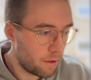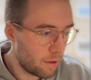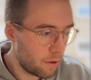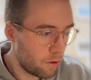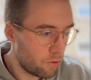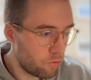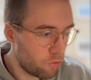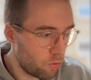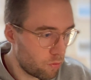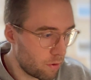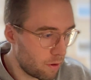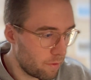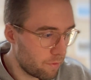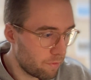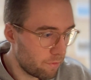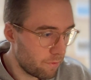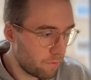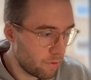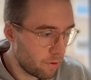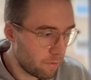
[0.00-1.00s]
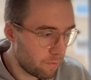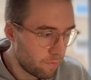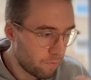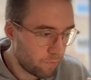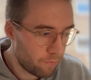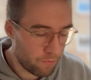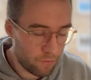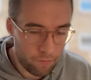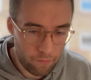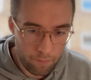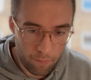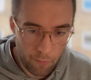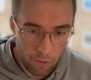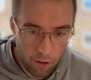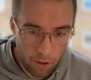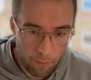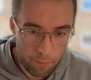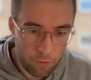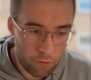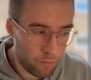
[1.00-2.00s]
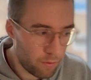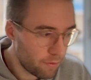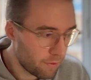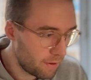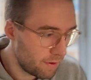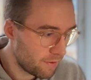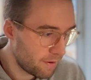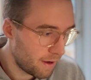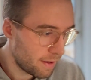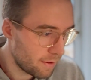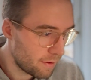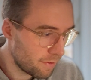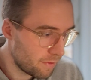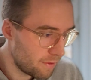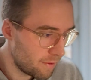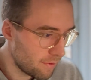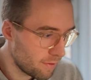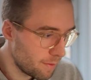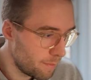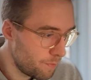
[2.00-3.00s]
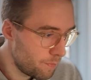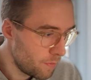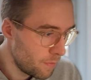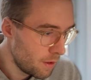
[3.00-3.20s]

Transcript: control of computers inside the system.